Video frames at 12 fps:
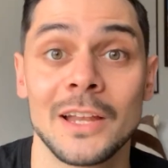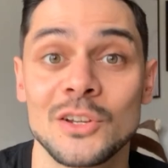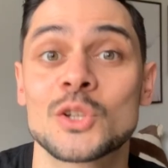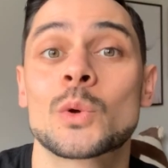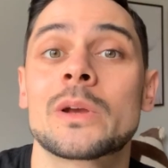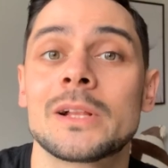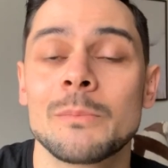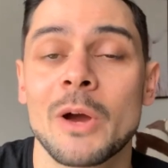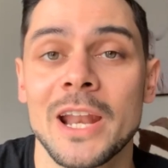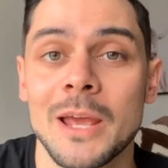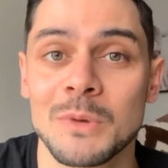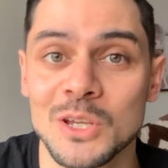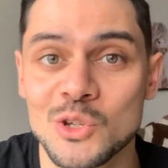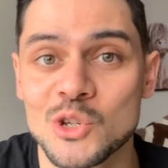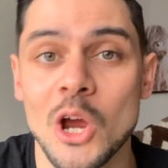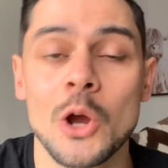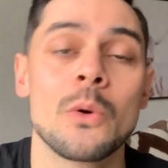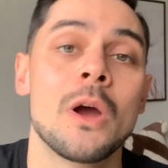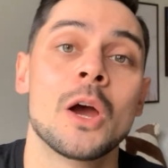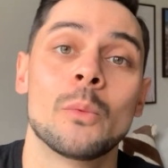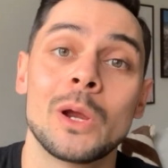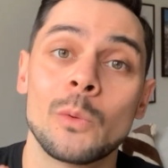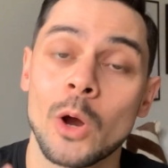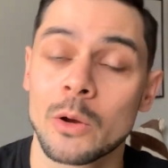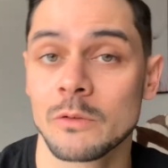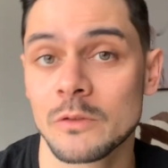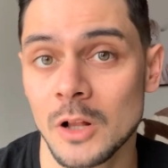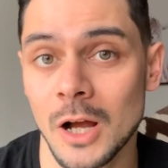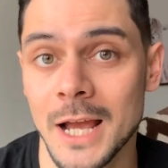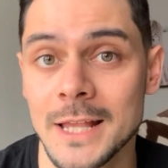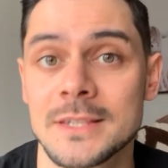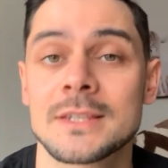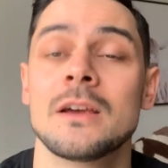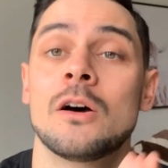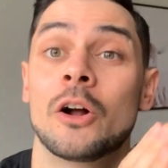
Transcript: Just quickly, my name is Joe. We work with clients